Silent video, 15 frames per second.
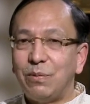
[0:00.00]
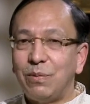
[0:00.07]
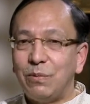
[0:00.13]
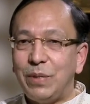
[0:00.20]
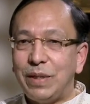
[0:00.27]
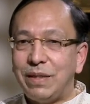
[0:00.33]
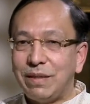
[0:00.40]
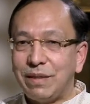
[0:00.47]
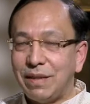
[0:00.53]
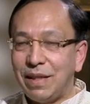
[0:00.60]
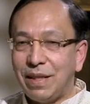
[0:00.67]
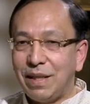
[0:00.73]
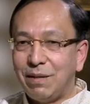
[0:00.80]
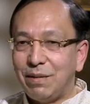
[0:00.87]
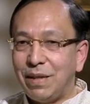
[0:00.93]
with
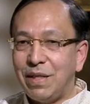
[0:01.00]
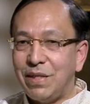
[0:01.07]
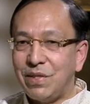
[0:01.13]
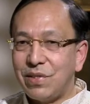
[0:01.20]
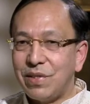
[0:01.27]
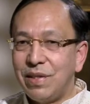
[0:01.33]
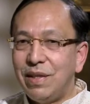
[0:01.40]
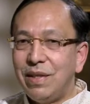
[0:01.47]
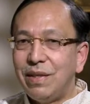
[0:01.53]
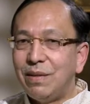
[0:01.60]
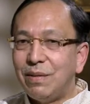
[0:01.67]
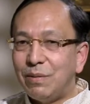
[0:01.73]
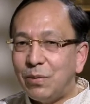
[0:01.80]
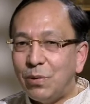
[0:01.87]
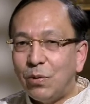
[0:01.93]
his,
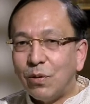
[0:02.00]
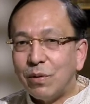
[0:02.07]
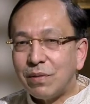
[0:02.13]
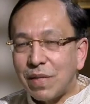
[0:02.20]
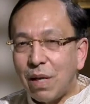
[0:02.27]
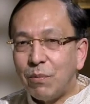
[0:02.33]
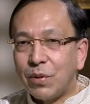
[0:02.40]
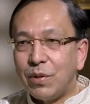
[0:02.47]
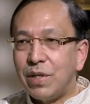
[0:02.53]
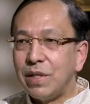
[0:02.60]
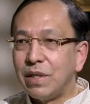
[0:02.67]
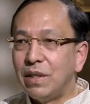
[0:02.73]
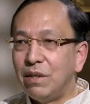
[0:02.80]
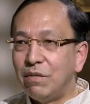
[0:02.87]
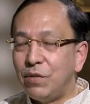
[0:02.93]
some
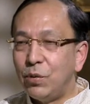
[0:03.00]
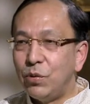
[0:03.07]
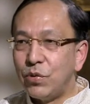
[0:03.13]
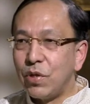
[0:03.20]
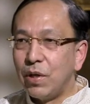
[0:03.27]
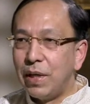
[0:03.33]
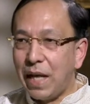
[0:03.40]
critical views on